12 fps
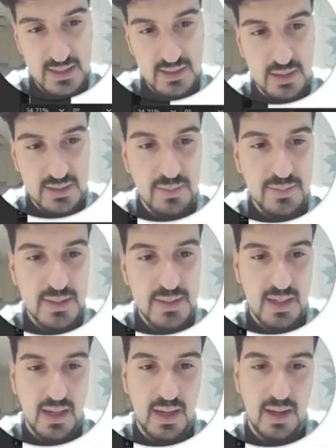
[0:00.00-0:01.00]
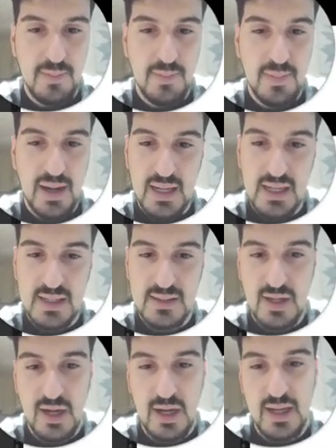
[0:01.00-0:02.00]
concept, I
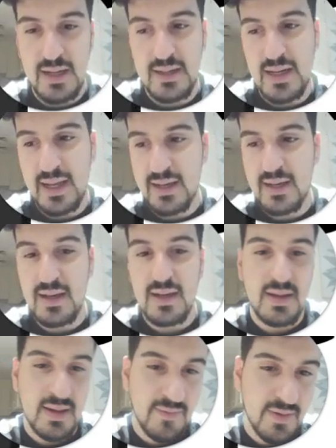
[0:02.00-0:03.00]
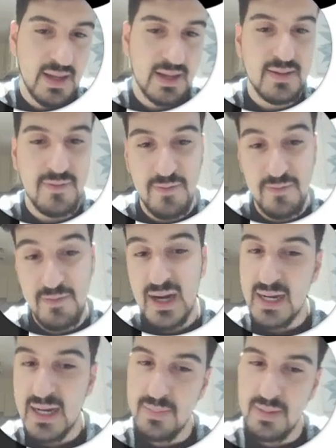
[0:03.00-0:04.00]
started like giving it a different
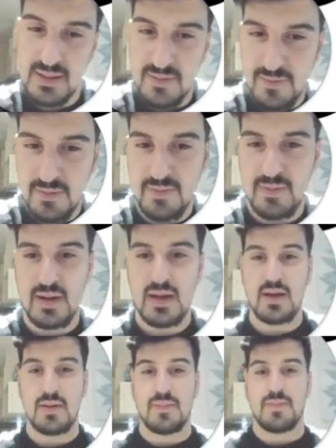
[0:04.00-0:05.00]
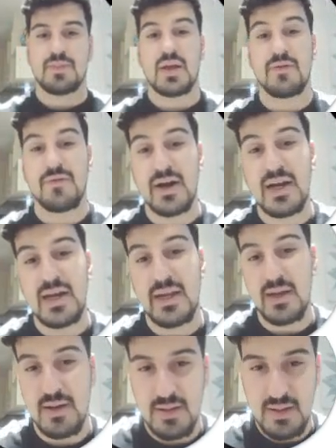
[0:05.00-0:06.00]
vibe and different
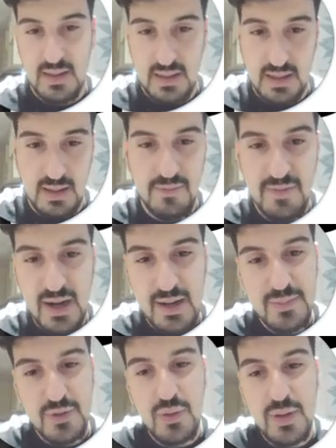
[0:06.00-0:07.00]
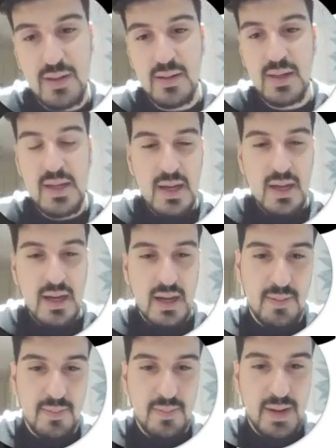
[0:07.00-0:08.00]
friendlier vibe to it.
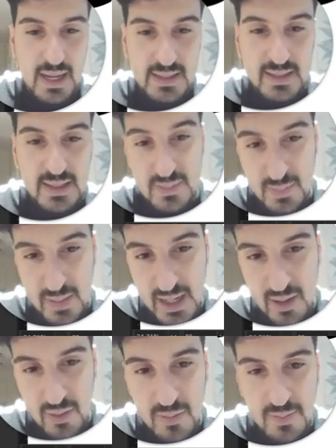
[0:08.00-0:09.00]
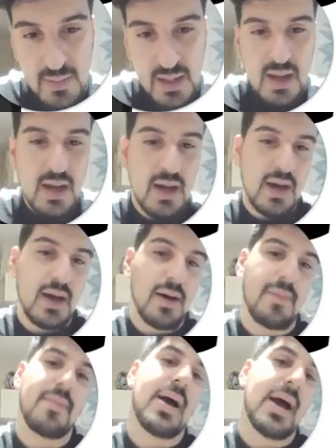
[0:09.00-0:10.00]
I added a smile,
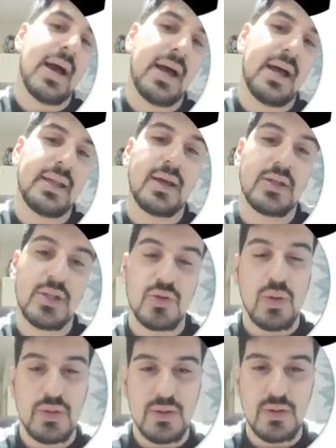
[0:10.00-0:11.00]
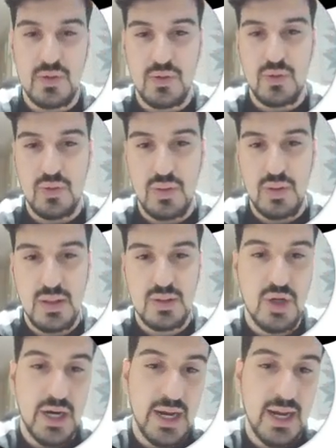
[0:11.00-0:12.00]
and I just wanted to
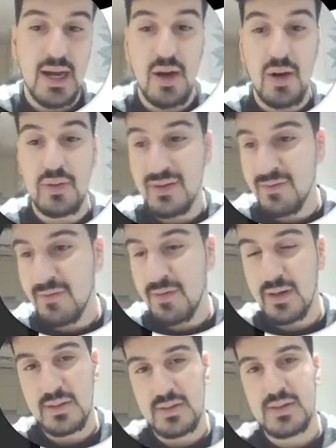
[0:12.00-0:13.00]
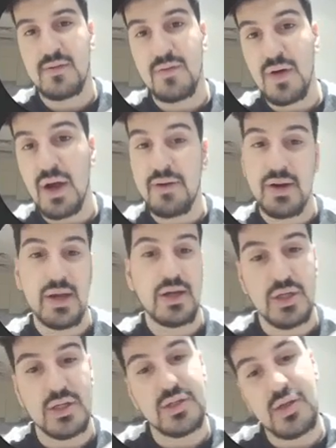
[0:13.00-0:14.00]
try out different
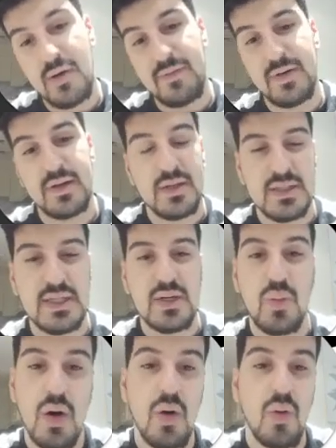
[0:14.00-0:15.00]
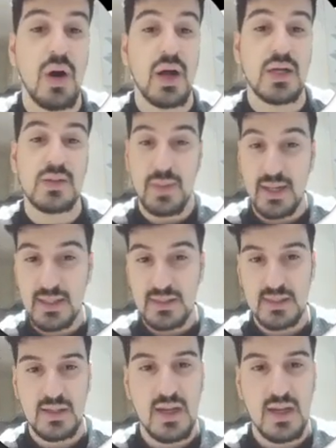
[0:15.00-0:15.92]
variations of it to see what works best.